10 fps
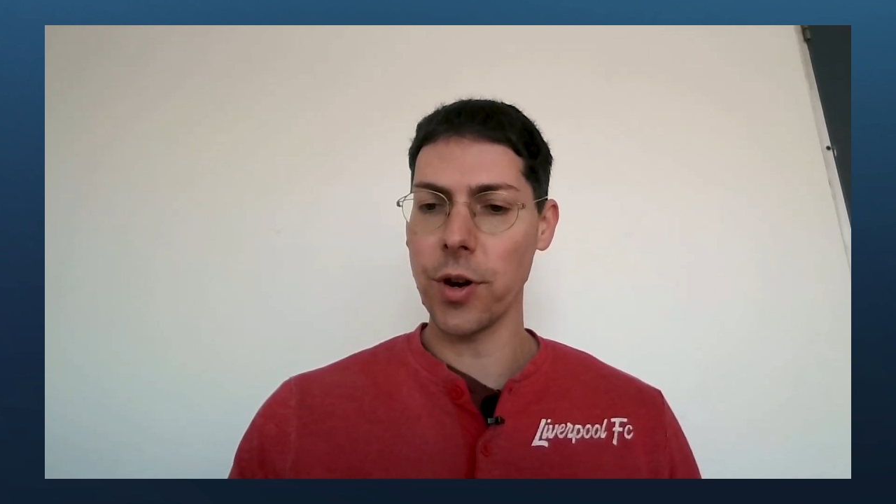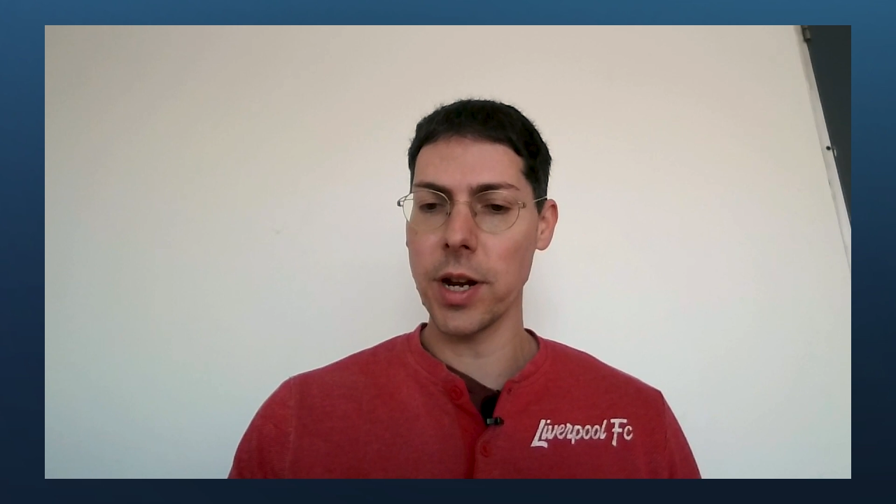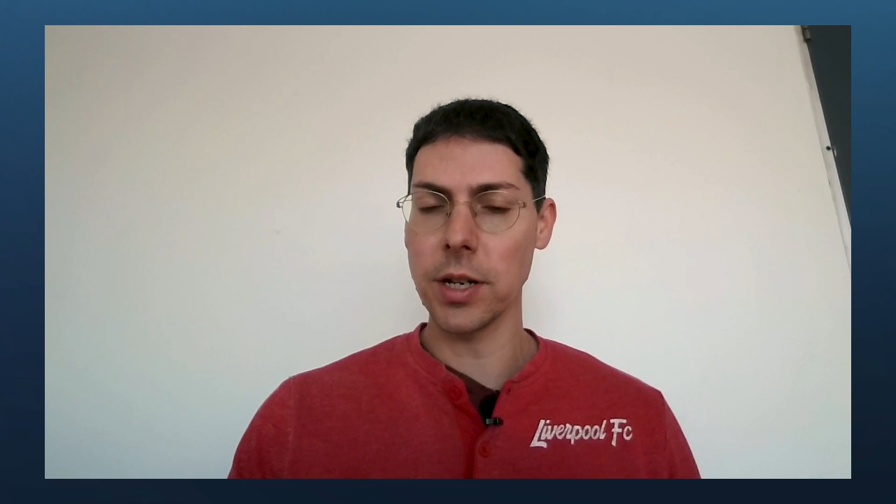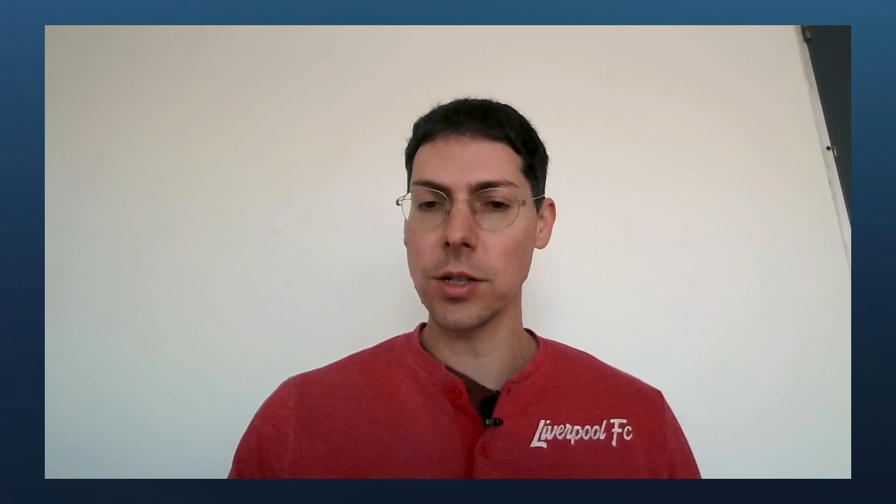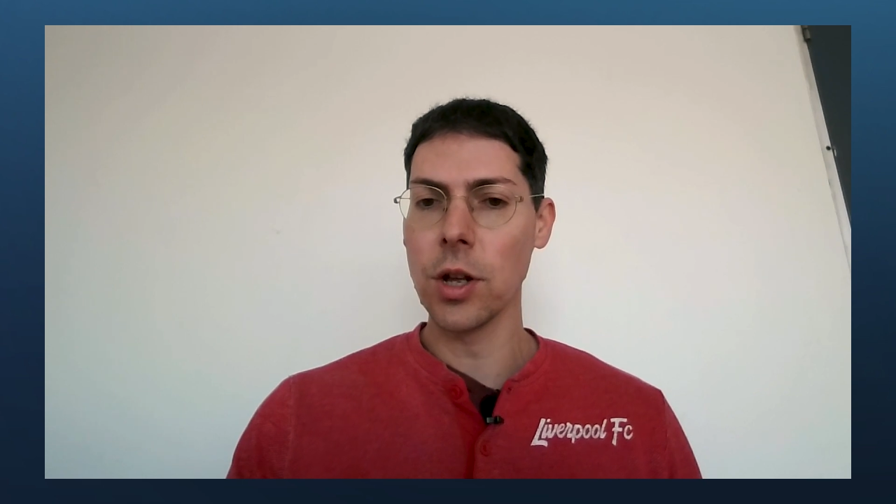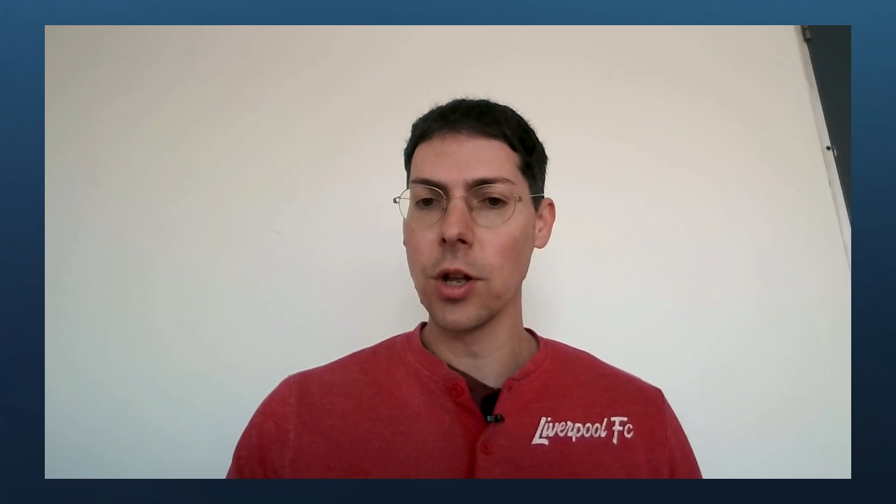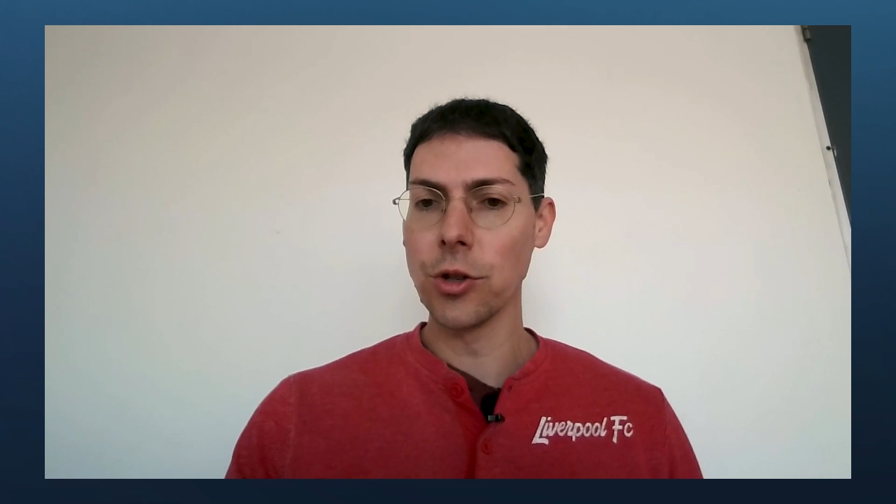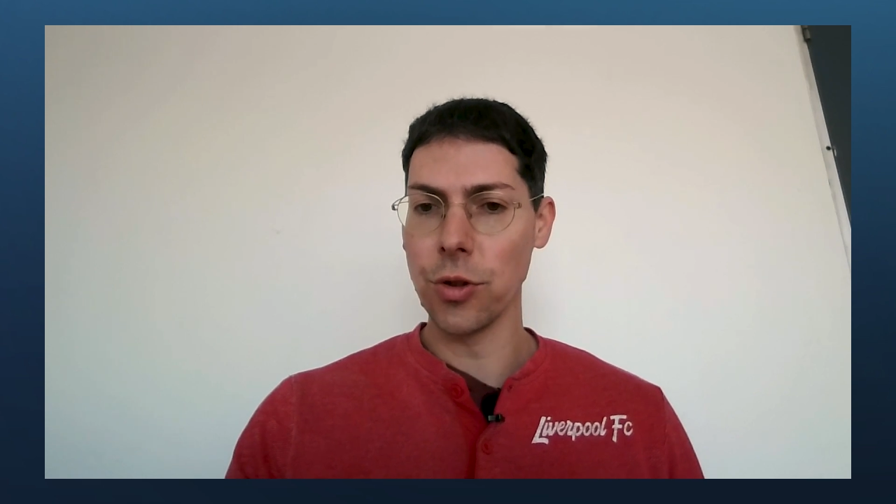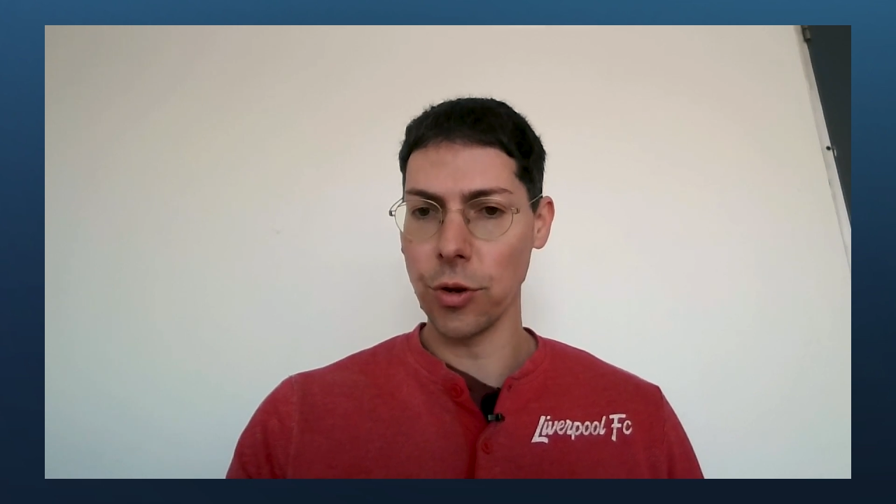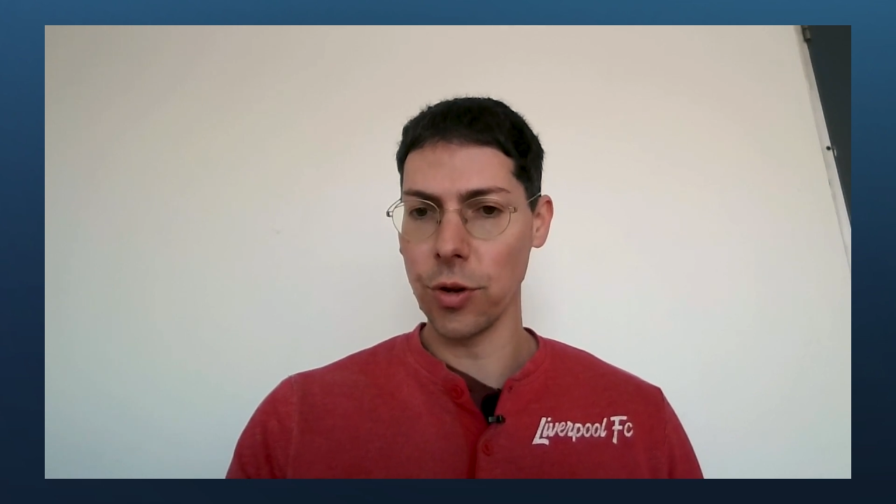credit
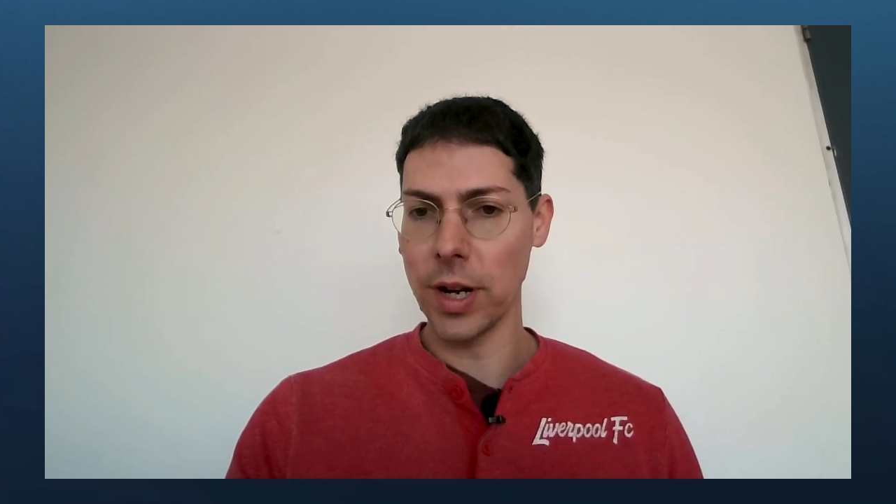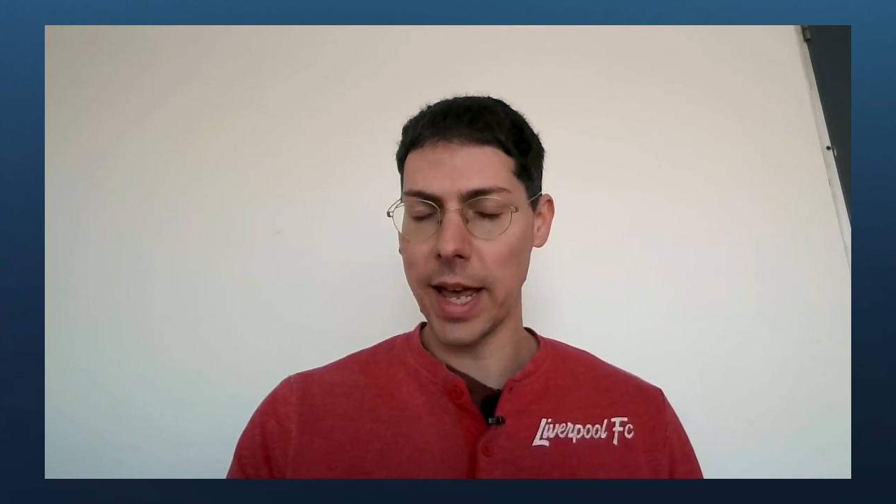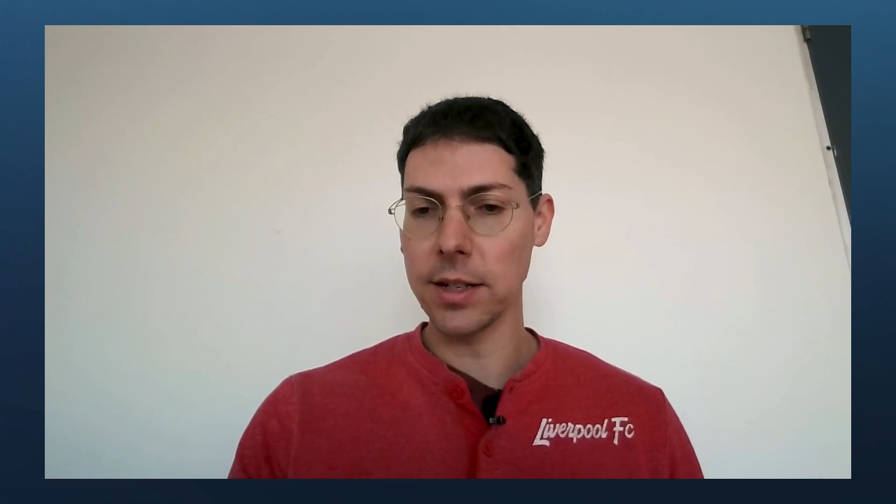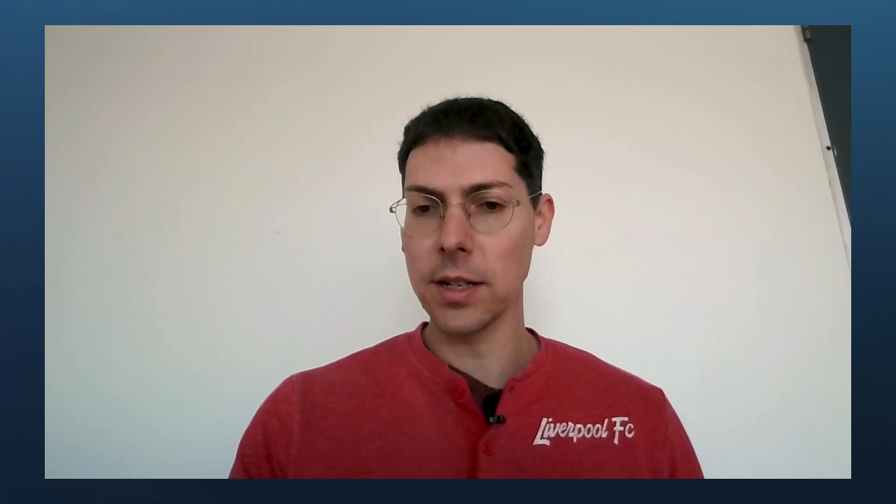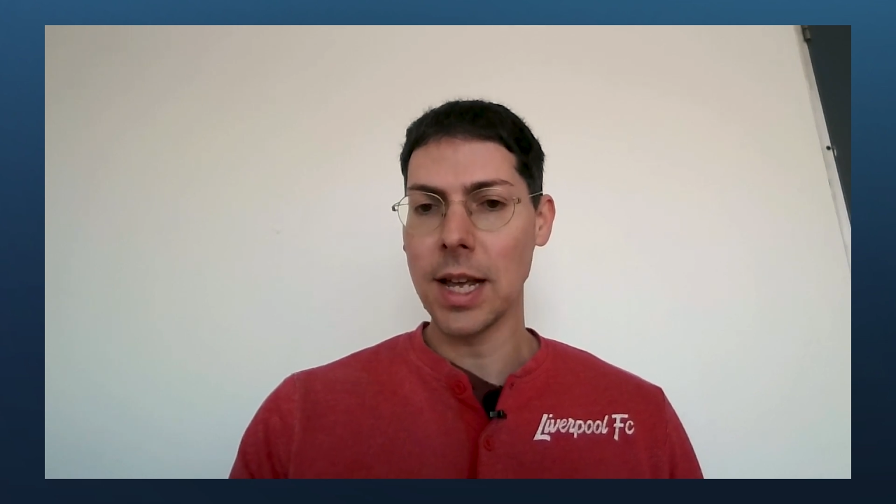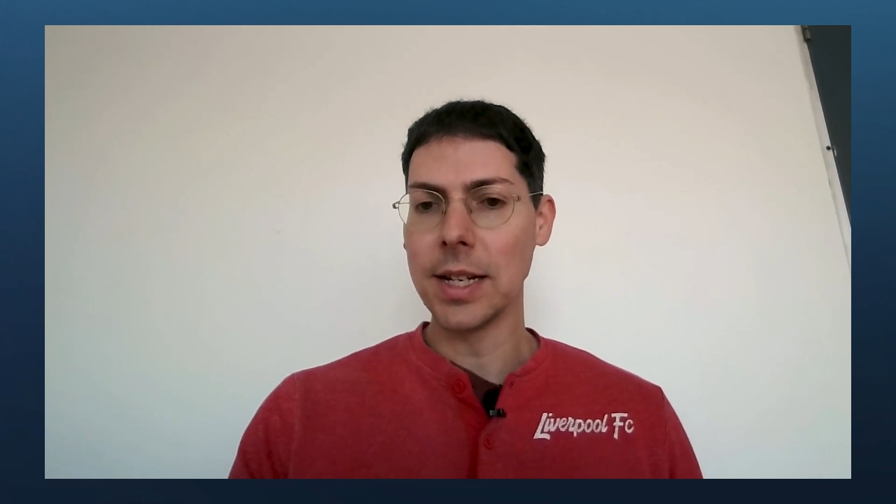to the Google ad.